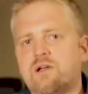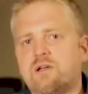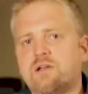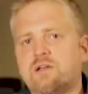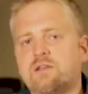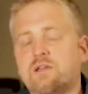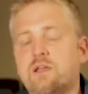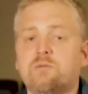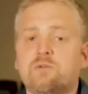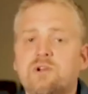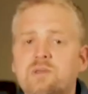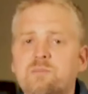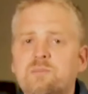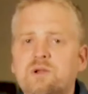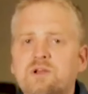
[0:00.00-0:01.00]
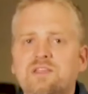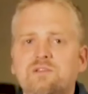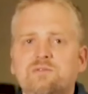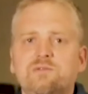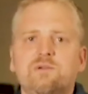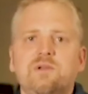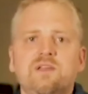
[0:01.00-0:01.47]
And I really believe
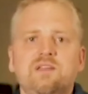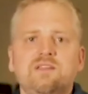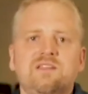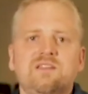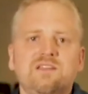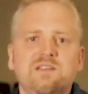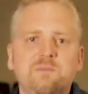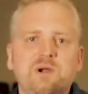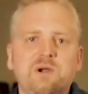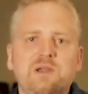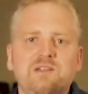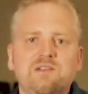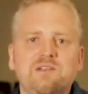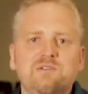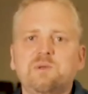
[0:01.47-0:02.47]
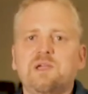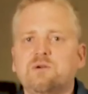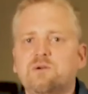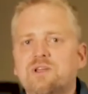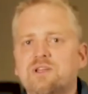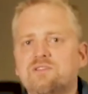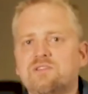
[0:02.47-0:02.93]
that Liberland would be a
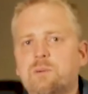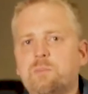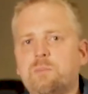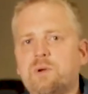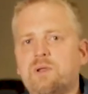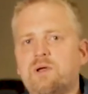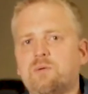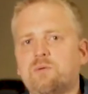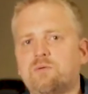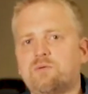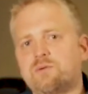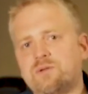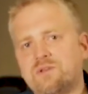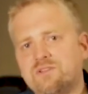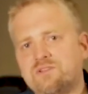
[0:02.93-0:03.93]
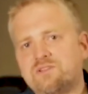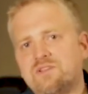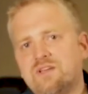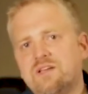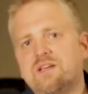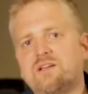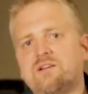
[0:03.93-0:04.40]
good example how this
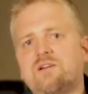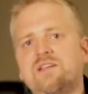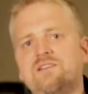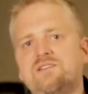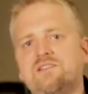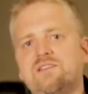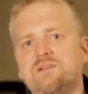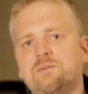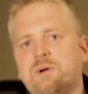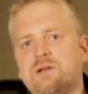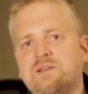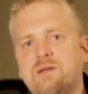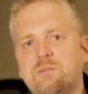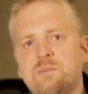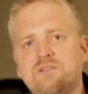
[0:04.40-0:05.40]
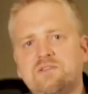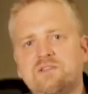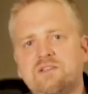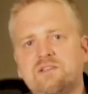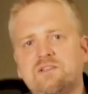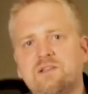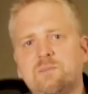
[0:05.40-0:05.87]
crazy pandemic
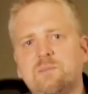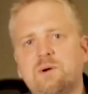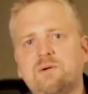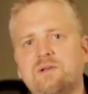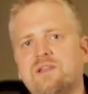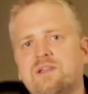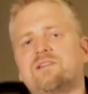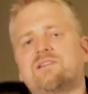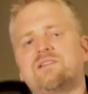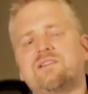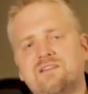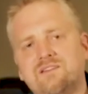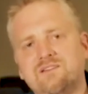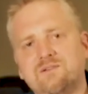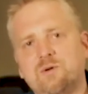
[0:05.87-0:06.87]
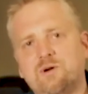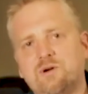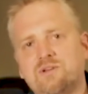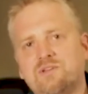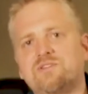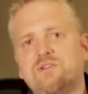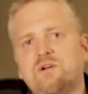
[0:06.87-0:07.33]
that the world
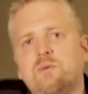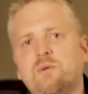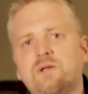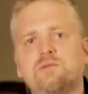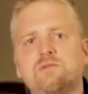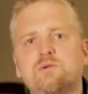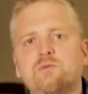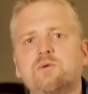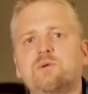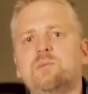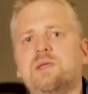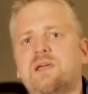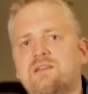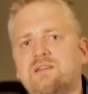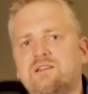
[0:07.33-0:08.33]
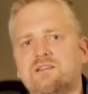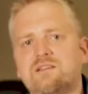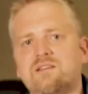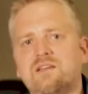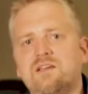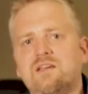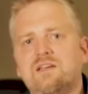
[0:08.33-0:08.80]
is going through would be handled
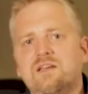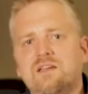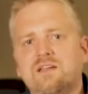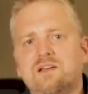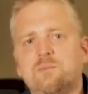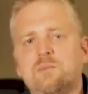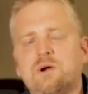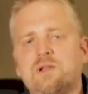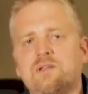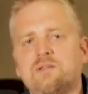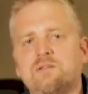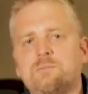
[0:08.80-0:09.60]
in Liberland.